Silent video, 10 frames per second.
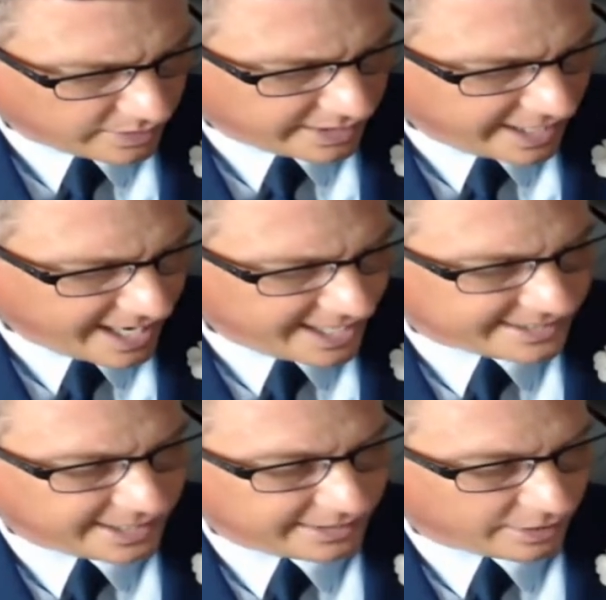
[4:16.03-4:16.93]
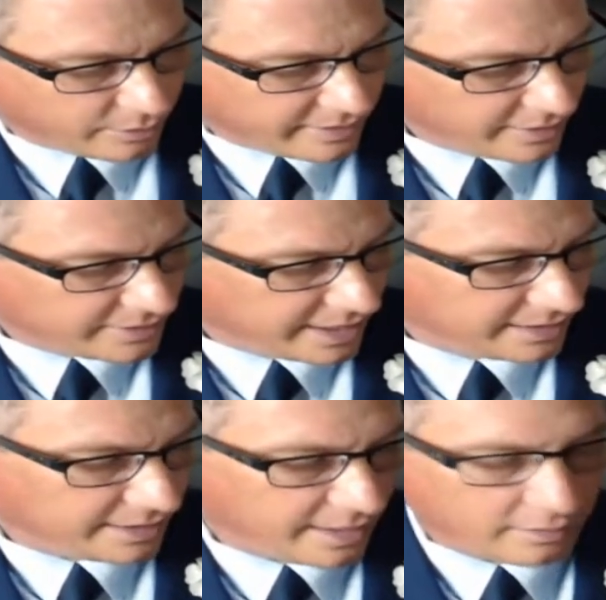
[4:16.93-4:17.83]
has in there without taking
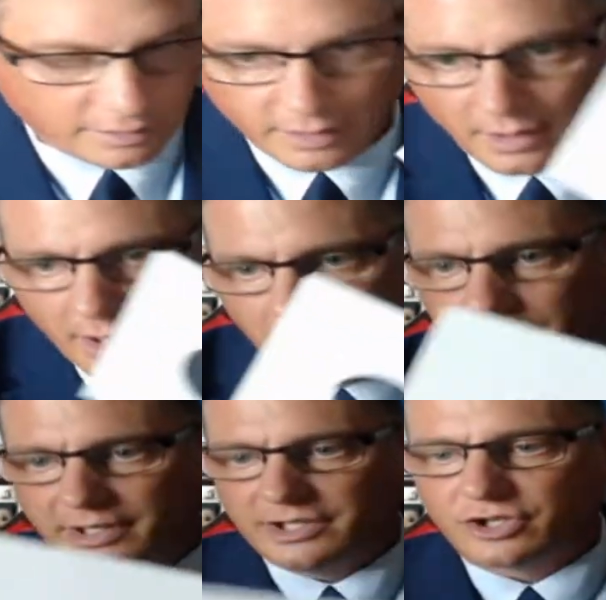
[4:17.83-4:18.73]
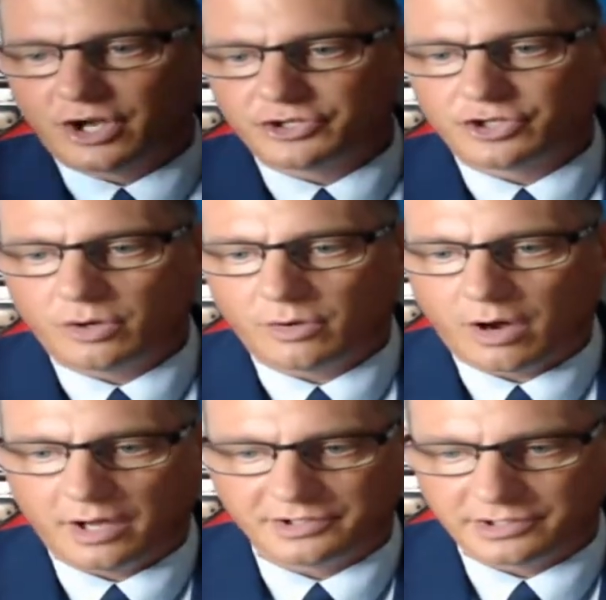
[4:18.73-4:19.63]
it out. But he's also
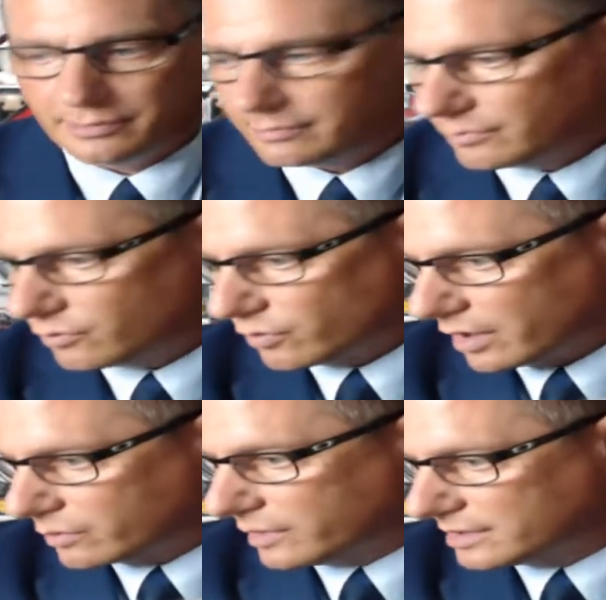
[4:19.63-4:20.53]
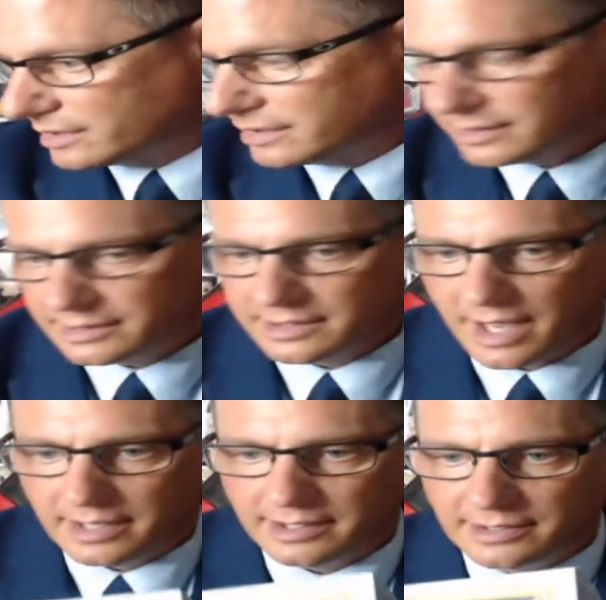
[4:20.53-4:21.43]
awesome, Ron Weasley. He's got
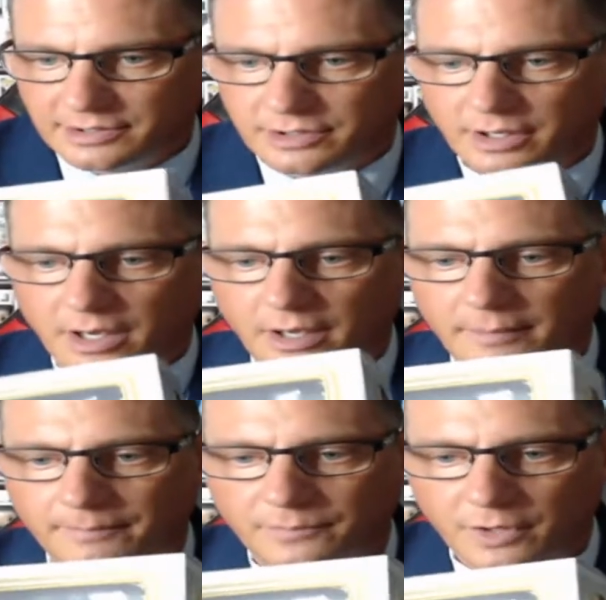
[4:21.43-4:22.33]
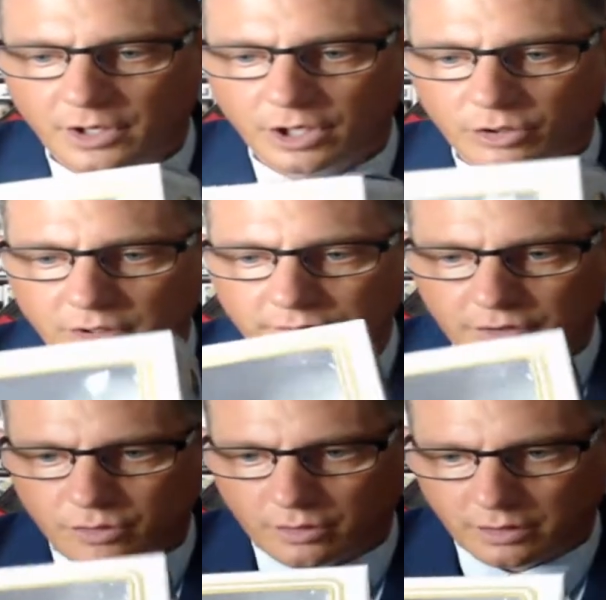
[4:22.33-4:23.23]
his
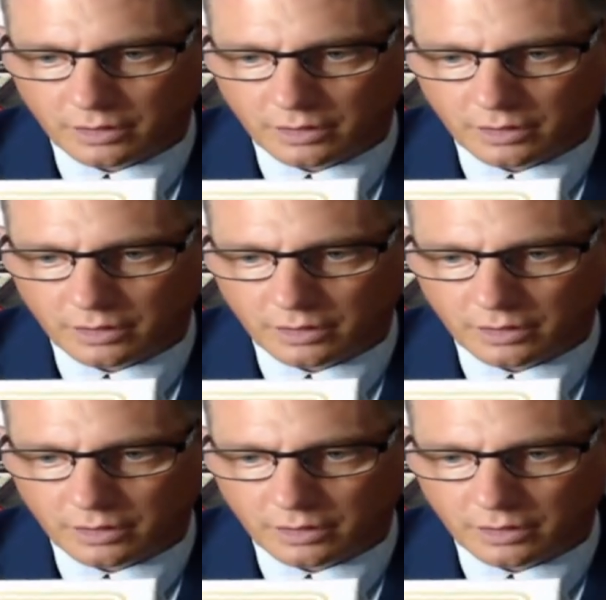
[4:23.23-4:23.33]
Gryffindor